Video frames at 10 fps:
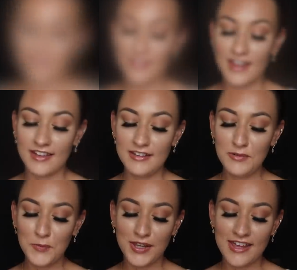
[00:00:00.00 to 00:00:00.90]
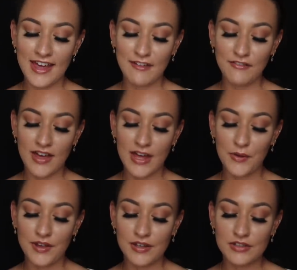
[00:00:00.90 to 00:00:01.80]
Then we have our
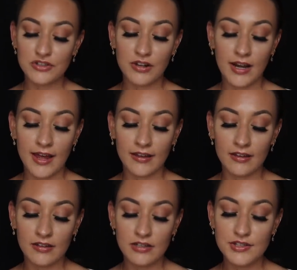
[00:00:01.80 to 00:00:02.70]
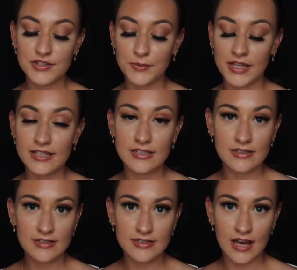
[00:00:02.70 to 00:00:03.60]
Sri Lankan sweet
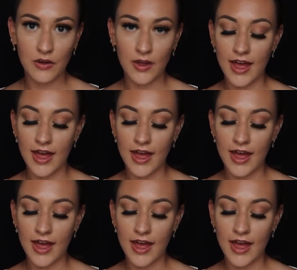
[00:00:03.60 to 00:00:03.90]
and sour